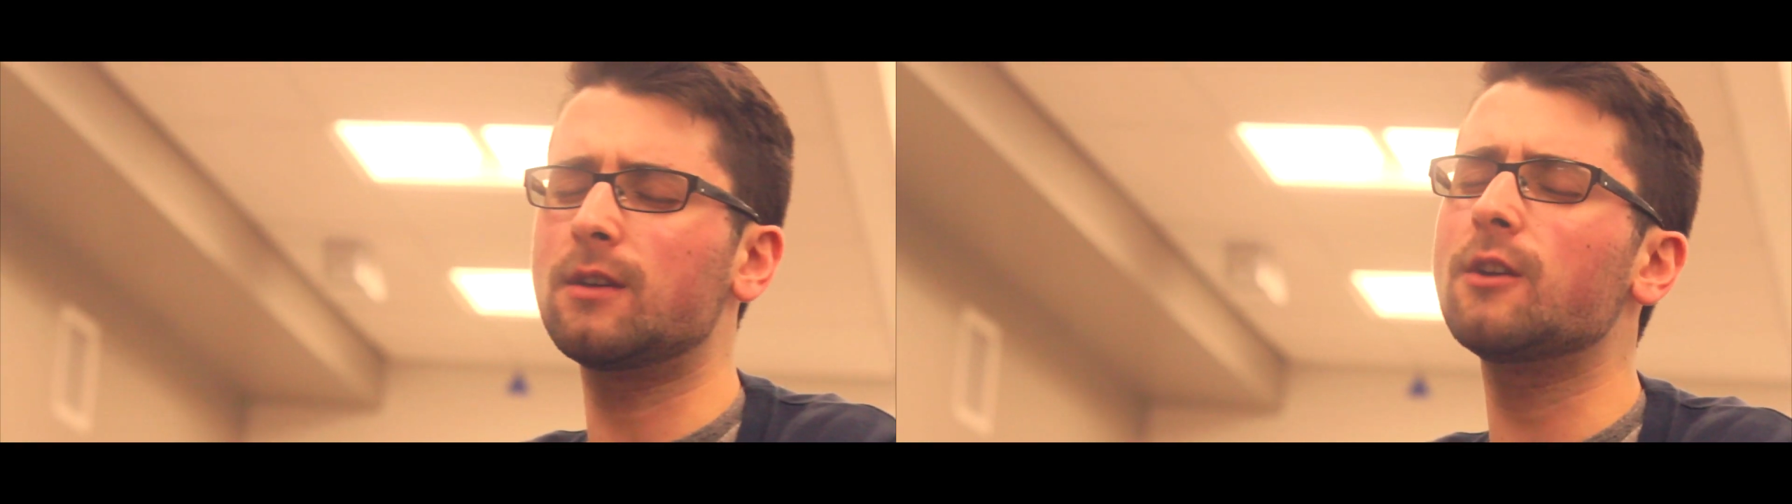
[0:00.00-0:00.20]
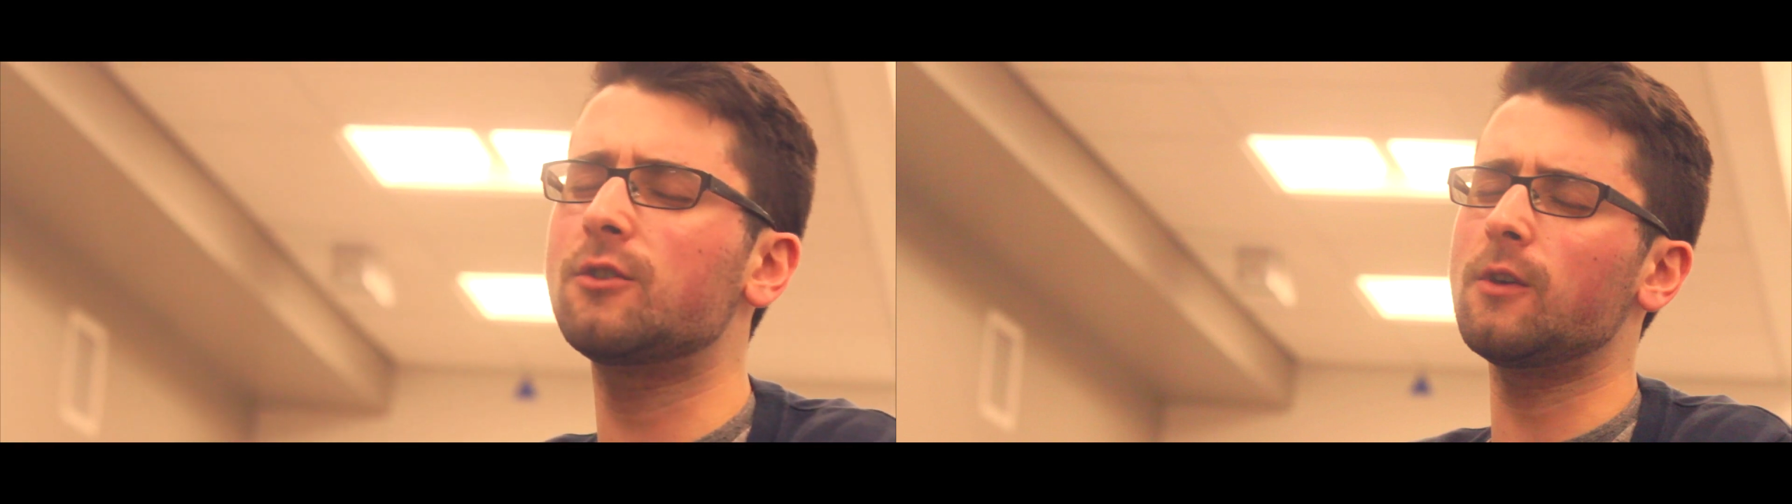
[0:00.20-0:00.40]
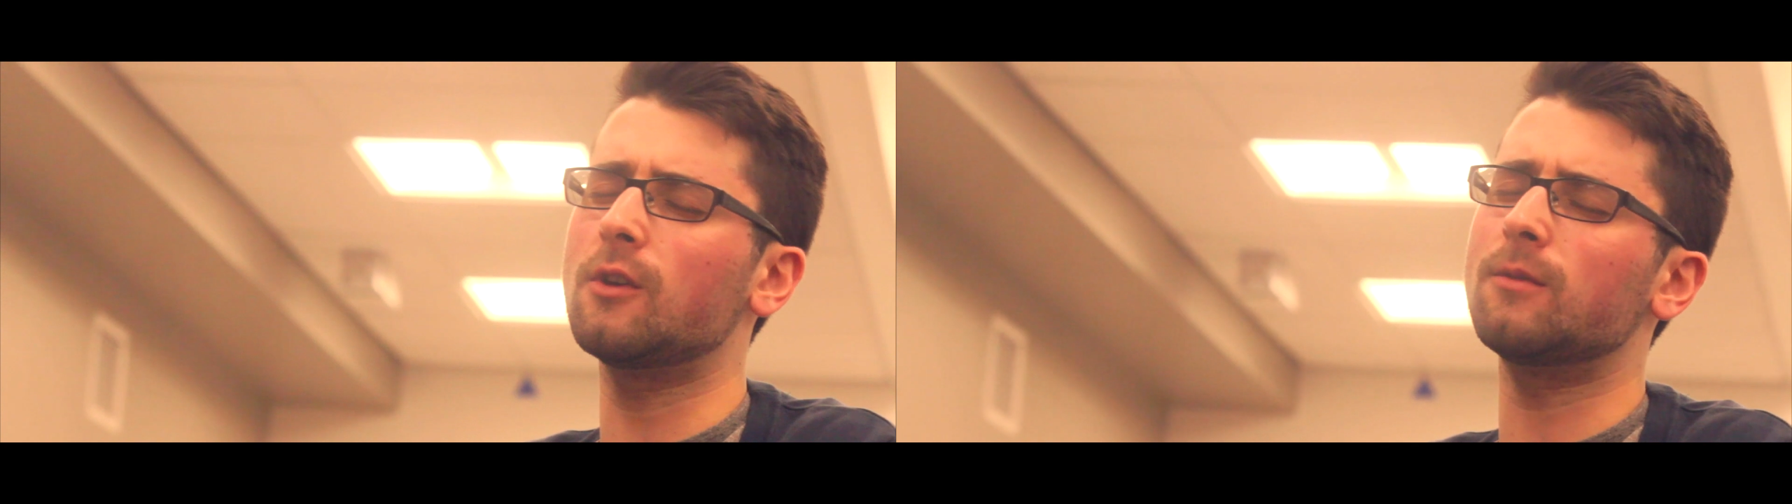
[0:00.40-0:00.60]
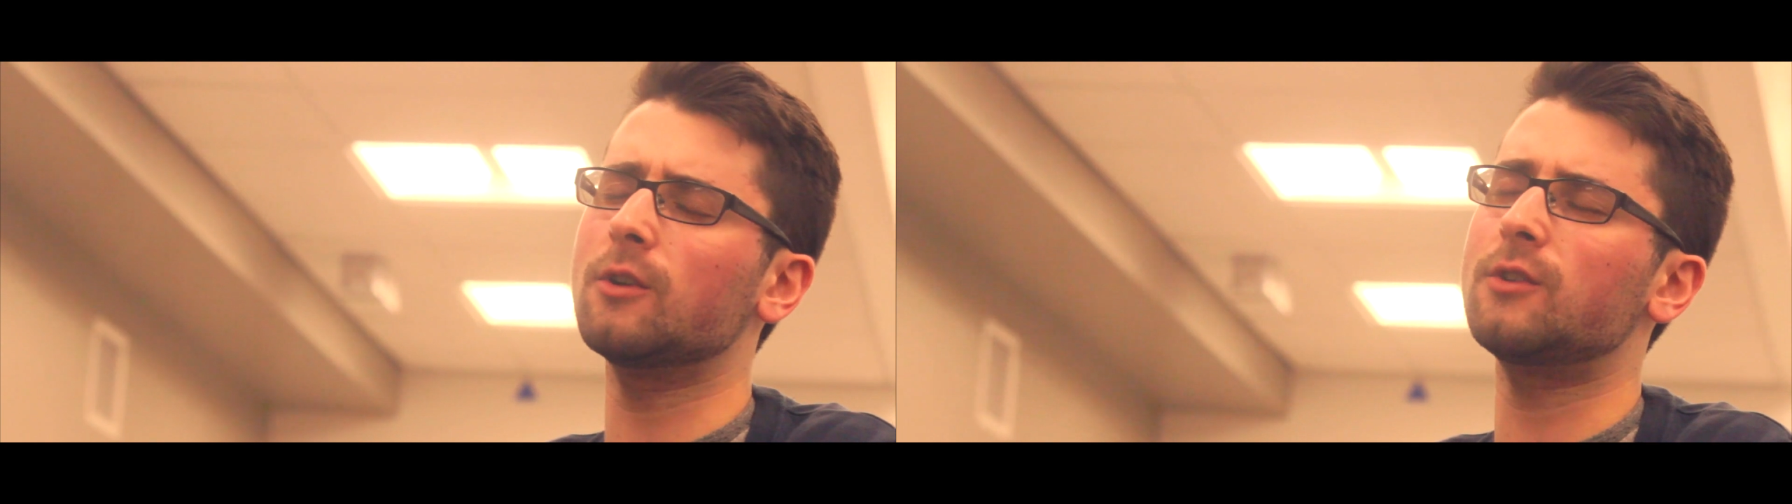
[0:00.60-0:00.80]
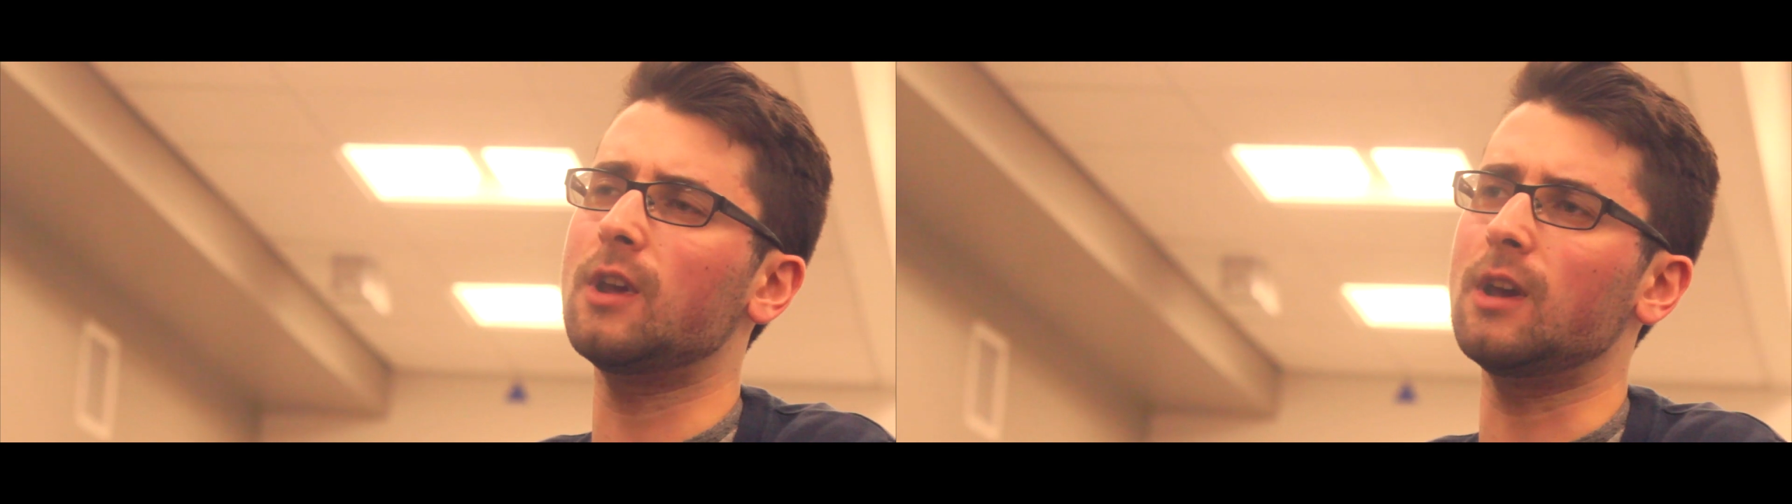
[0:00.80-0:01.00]
intention of the
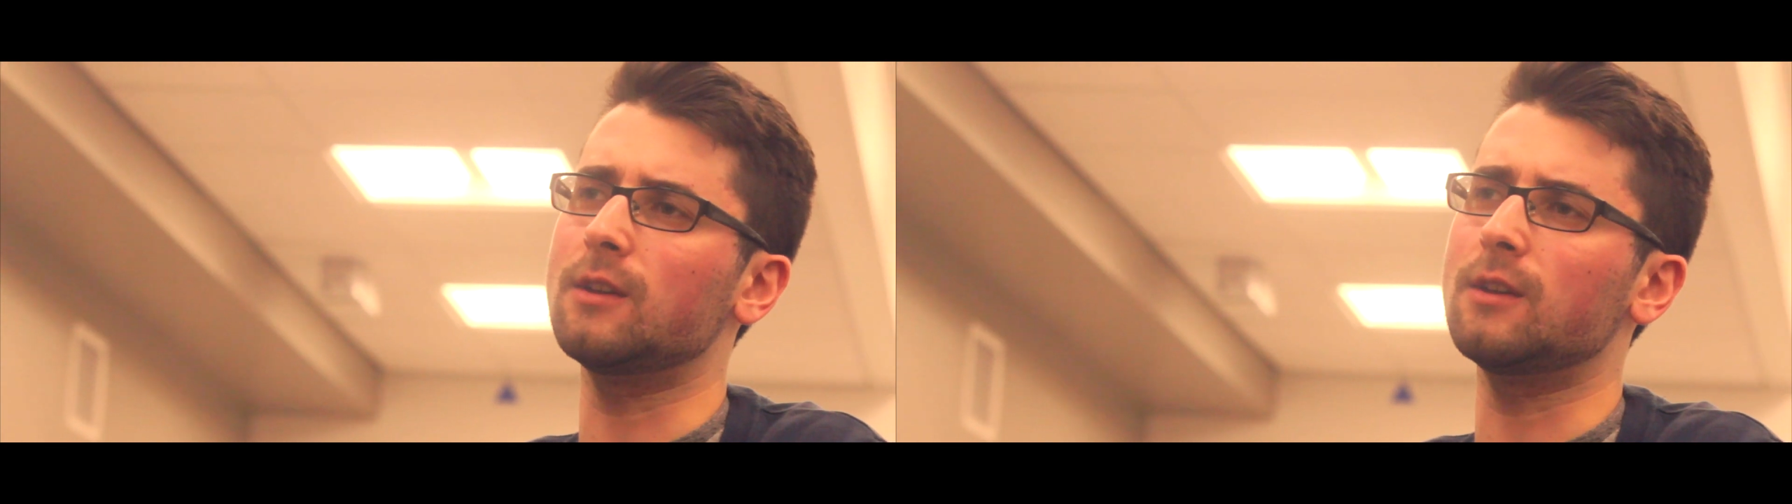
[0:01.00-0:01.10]
university